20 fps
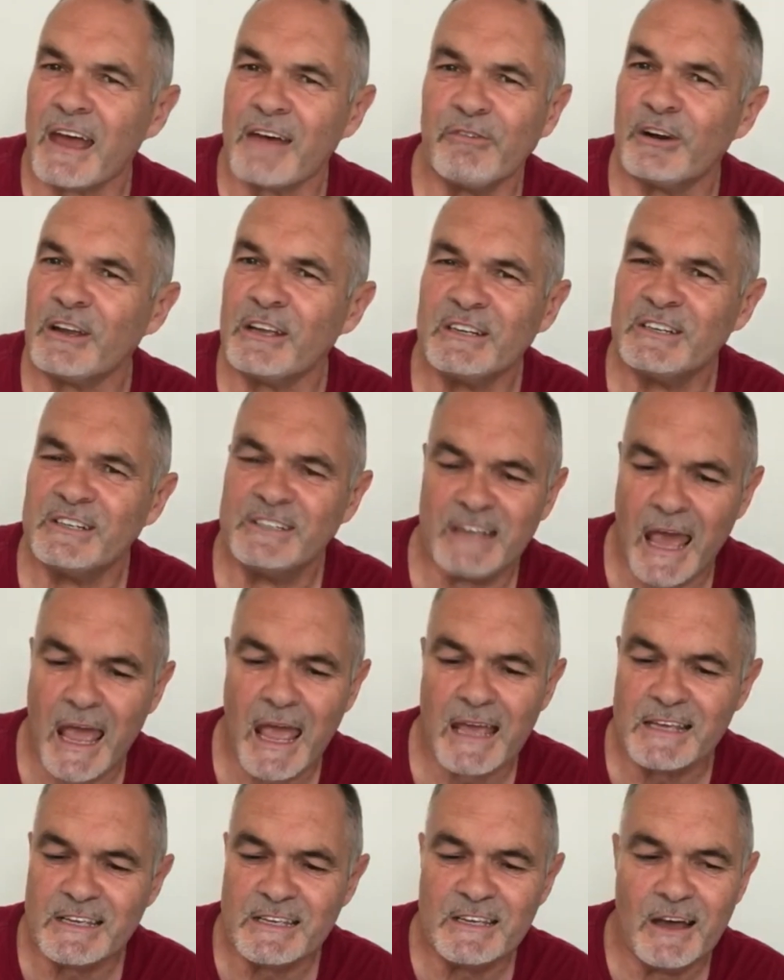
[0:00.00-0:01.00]
Every
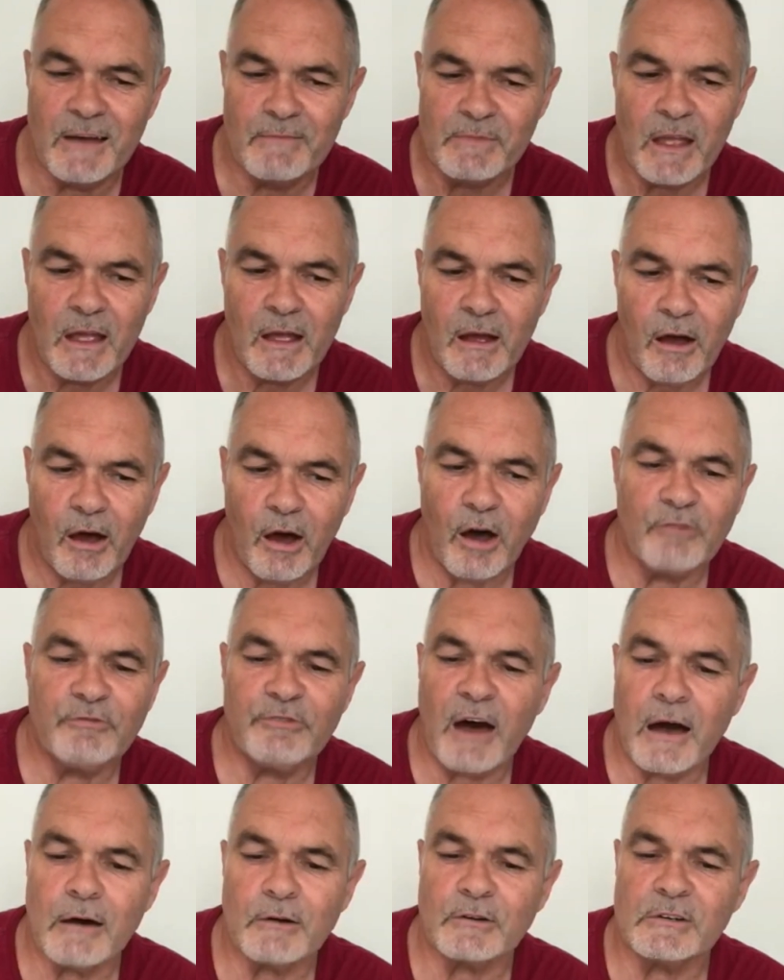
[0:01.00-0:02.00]
day
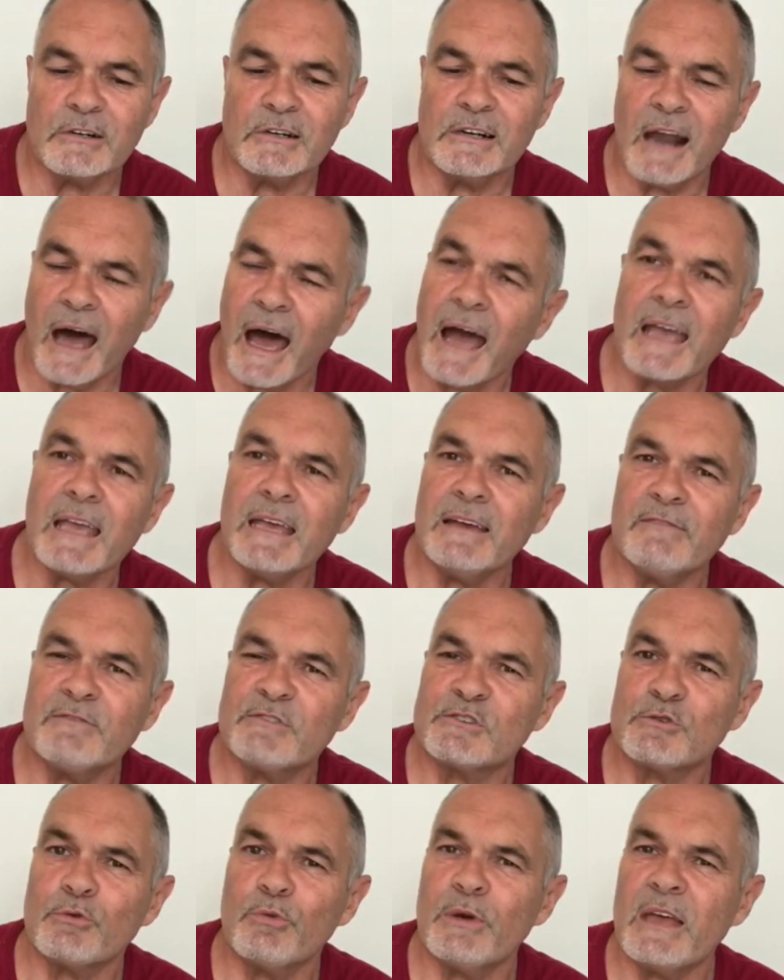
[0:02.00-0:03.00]
of our
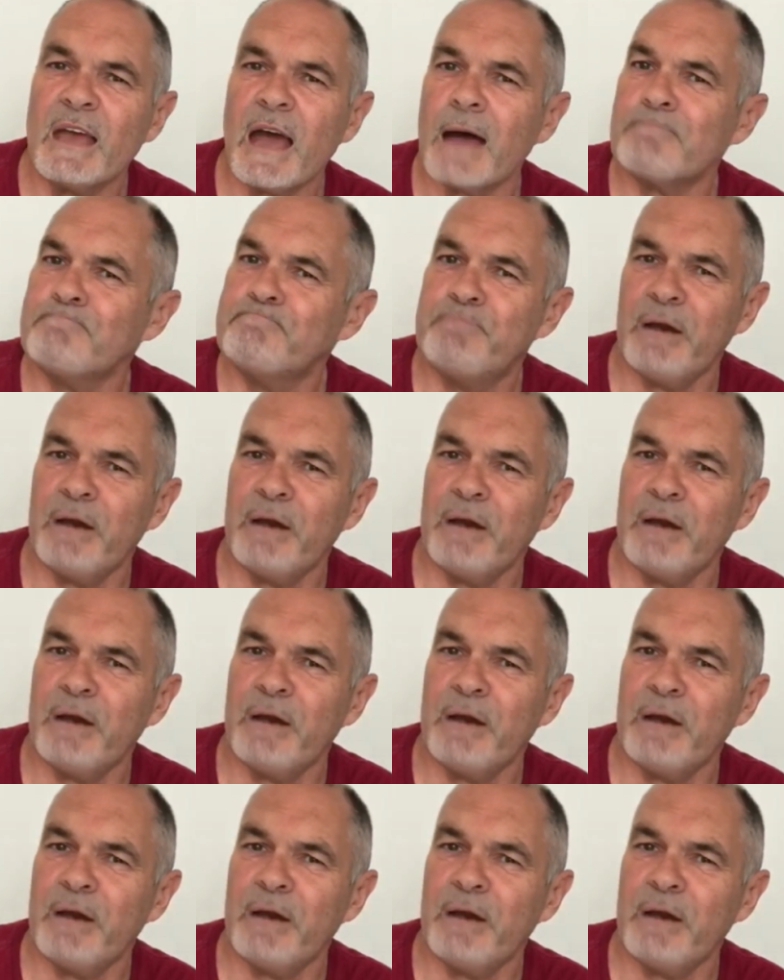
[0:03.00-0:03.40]
lives, we are